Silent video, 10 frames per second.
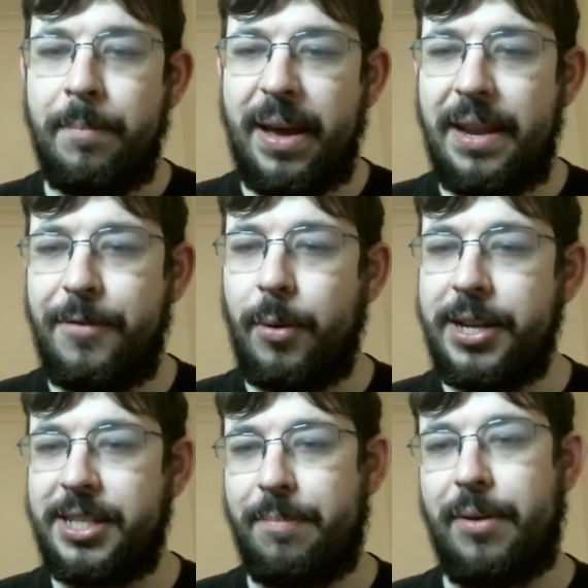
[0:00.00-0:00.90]
But if you
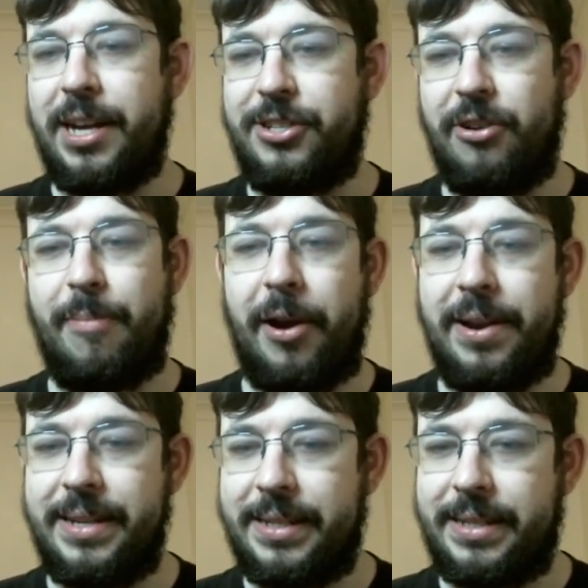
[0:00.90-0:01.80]
want to surprise your
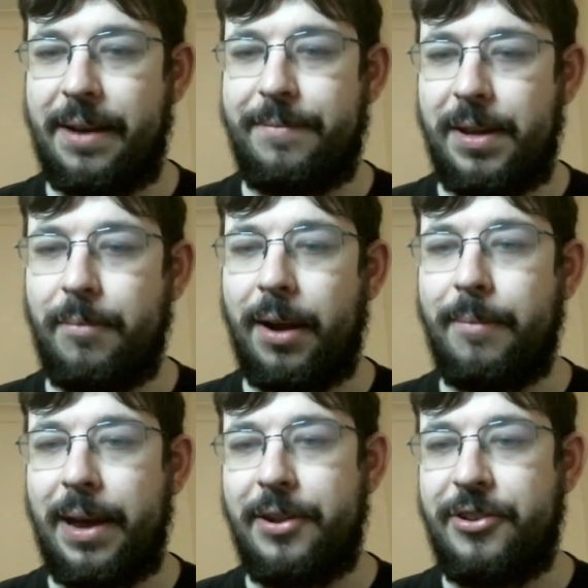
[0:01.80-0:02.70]
opponent, this is definitely
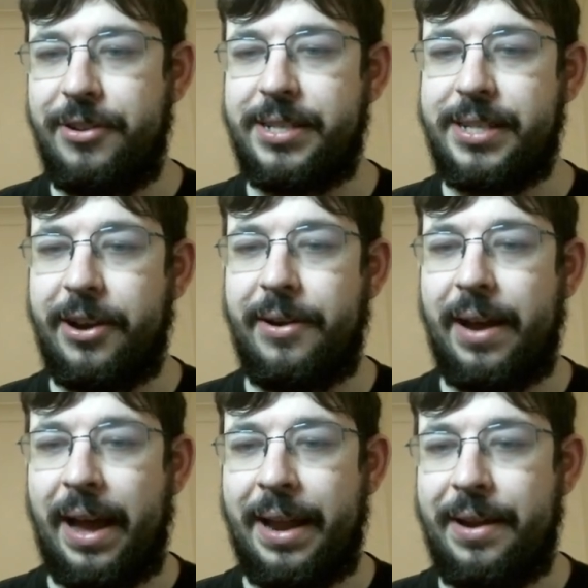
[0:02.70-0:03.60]
one way to do
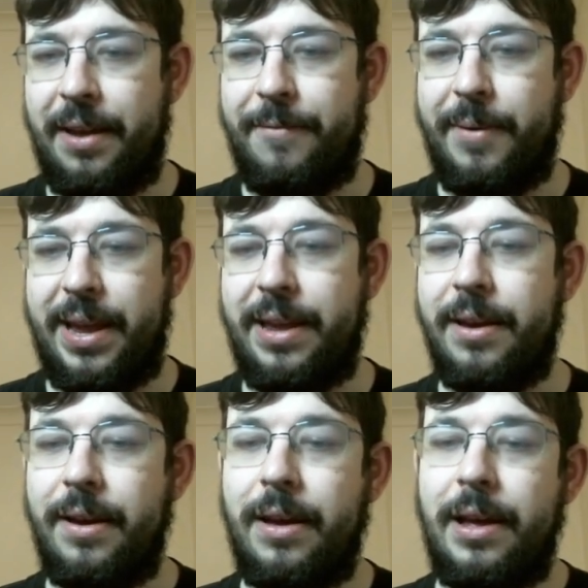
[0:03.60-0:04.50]
so. And if
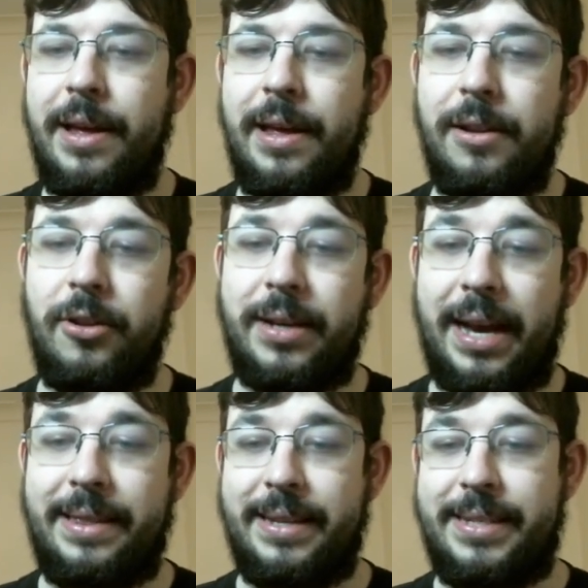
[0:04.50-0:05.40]
we look
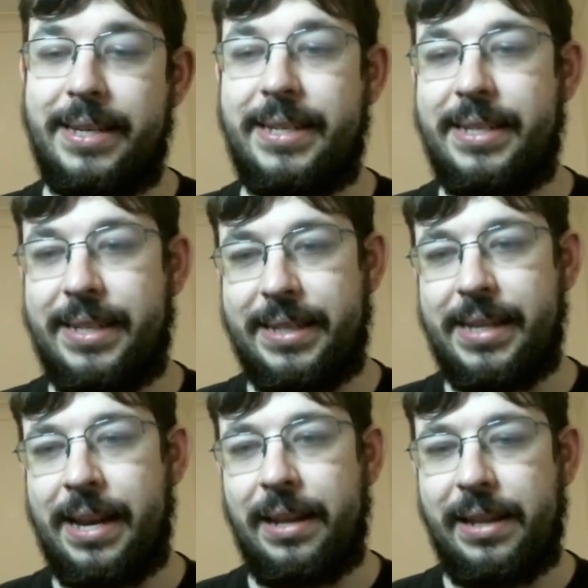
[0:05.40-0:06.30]
at the
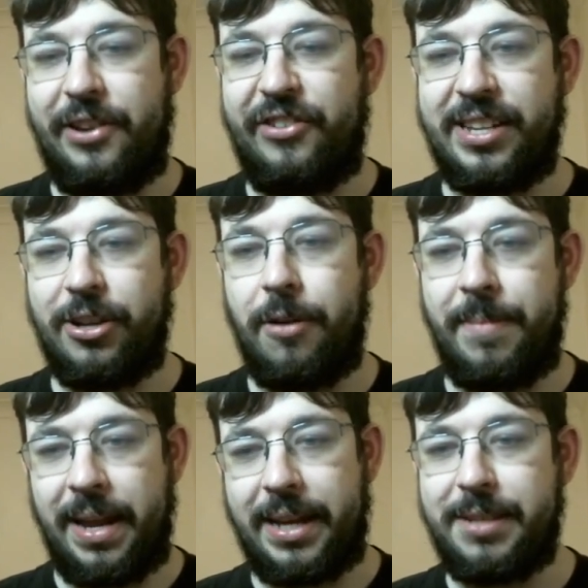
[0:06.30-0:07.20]
statistics in the Lead Chess
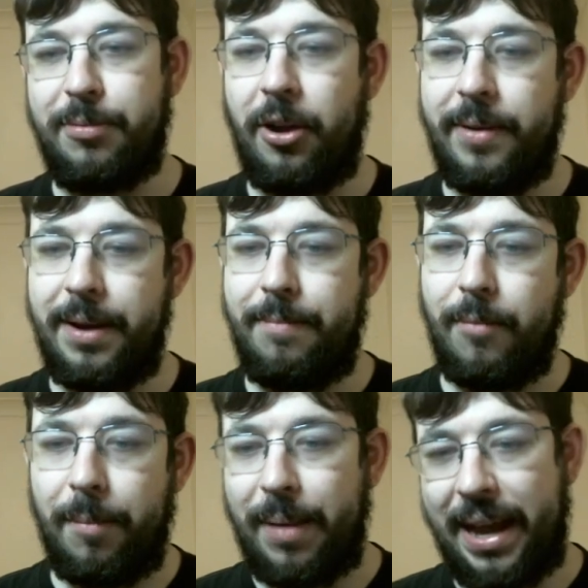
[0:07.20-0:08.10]
Opening Explorer,
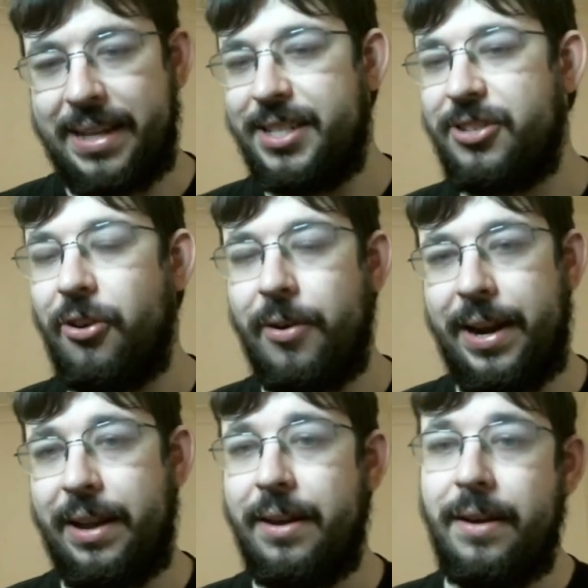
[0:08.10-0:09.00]
well, black is
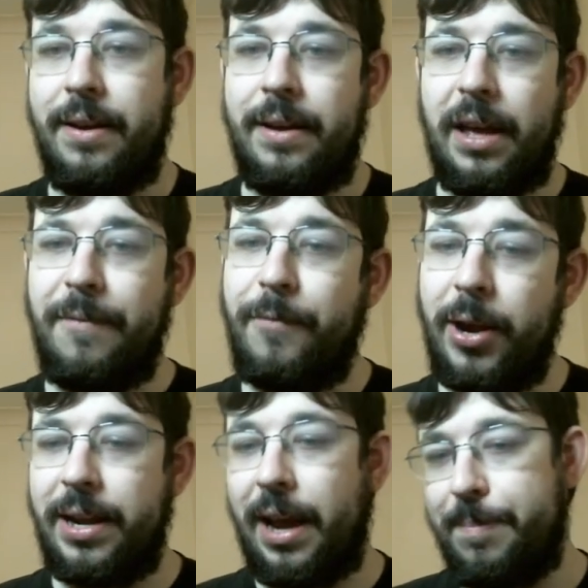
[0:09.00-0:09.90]
scoring a
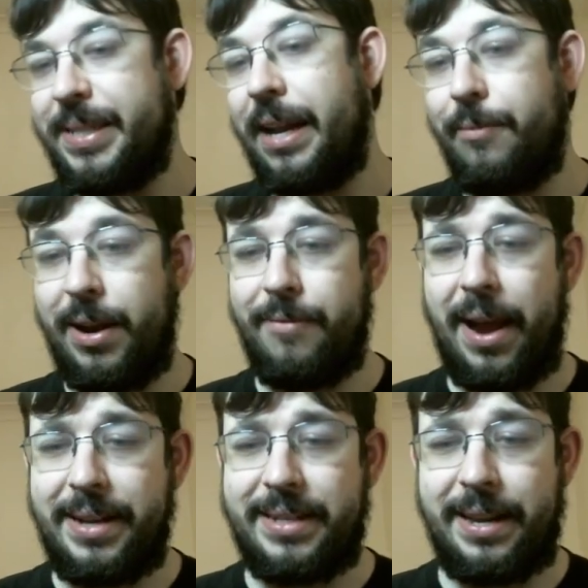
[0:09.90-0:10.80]
49% win
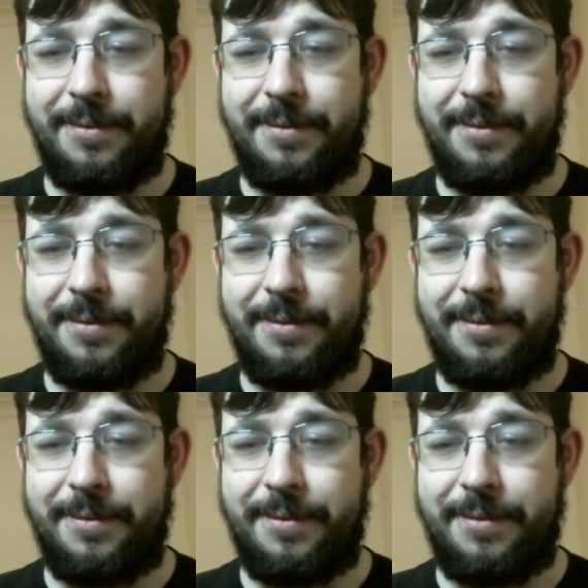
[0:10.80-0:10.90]
rate.